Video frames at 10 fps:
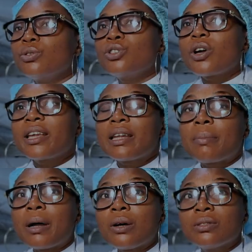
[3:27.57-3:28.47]
talking
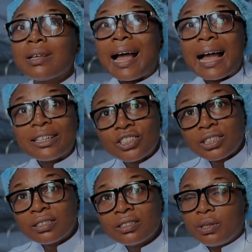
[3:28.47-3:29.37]
about
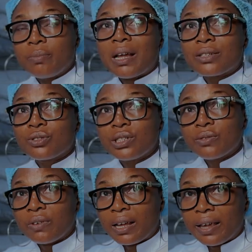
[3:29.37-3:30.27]
hatching the black soldier
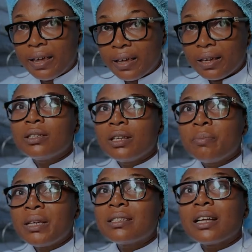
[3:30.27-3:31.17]
fly egg, it
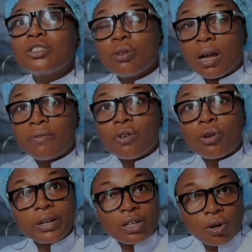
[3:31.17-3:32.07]
means that you have
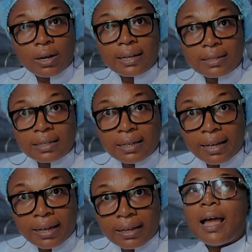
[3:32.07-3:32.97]
already collected the
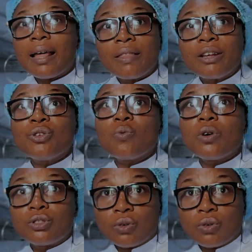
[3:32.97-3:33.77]
egg and then you want to